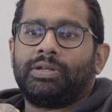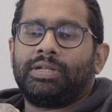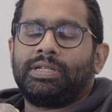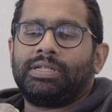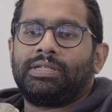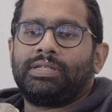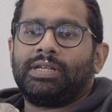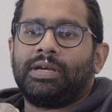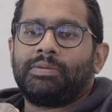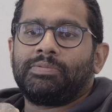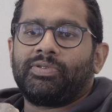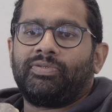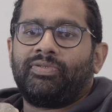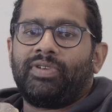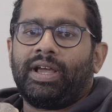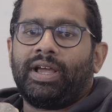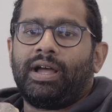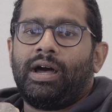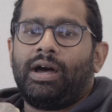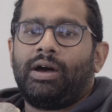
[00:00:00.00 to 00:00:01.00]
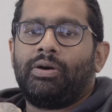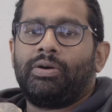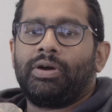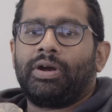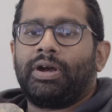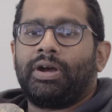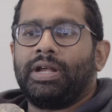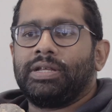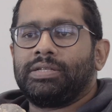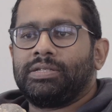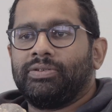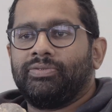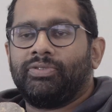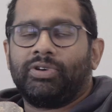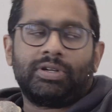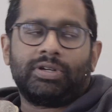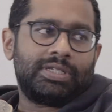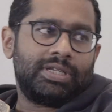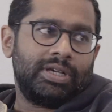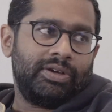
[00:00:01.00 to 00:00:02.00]
in terms of like how aggressive or
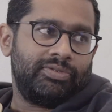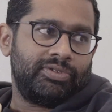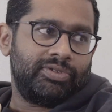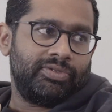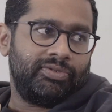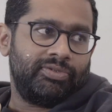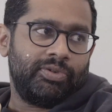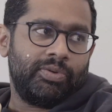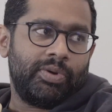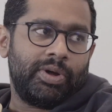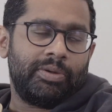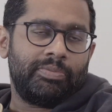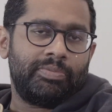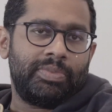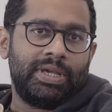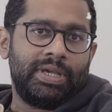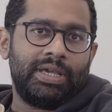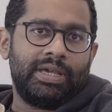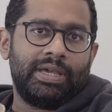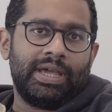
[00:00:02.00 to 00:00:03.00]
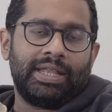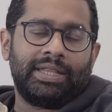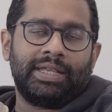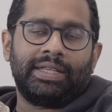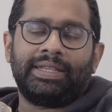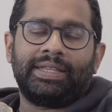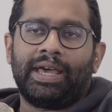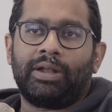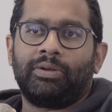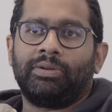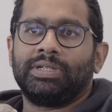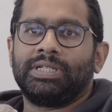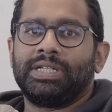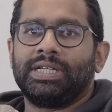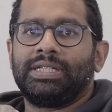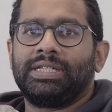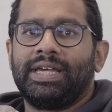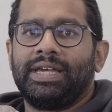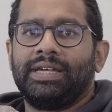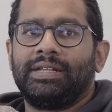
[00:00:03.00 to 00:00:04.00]
conservative you want to be, and then that'll
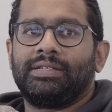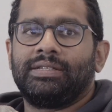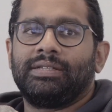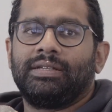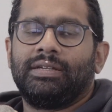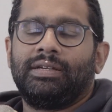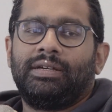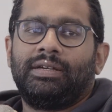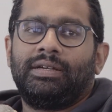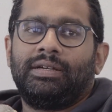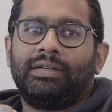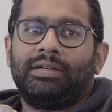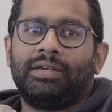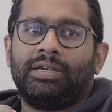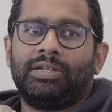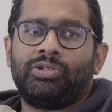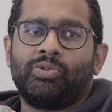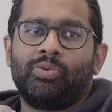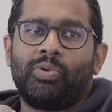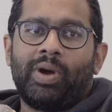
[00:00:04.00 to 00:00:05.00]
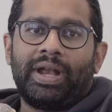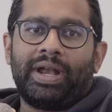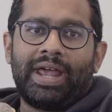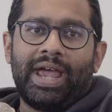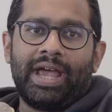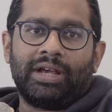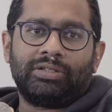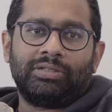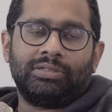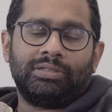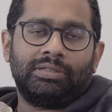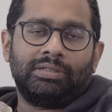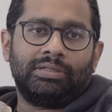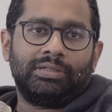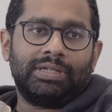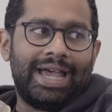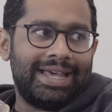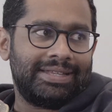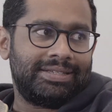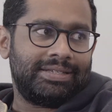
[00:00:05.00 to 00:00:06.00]
dictate into what actual
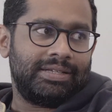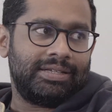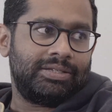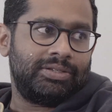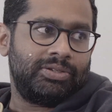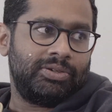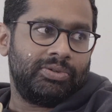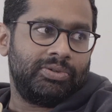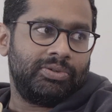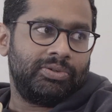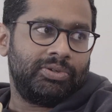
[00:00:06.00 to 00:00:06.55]
assets you